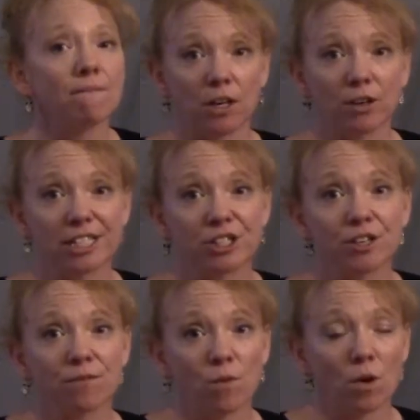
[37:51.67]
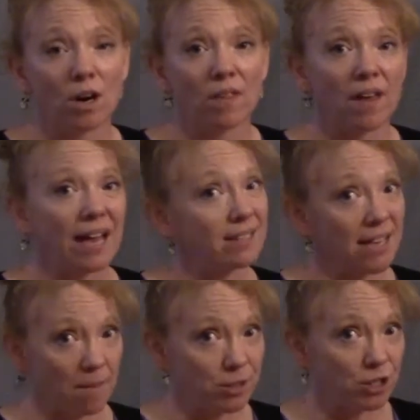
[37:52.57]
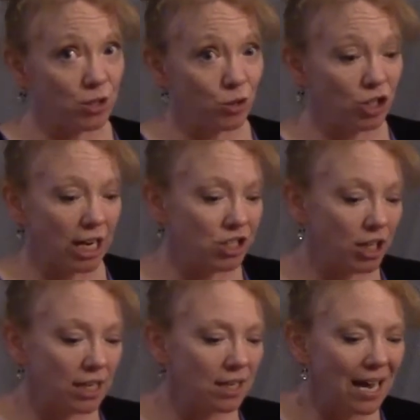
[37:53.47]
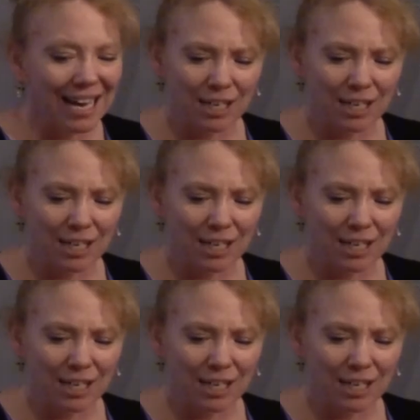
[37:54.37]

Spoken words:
fundraiser for the Alzheimer's Association.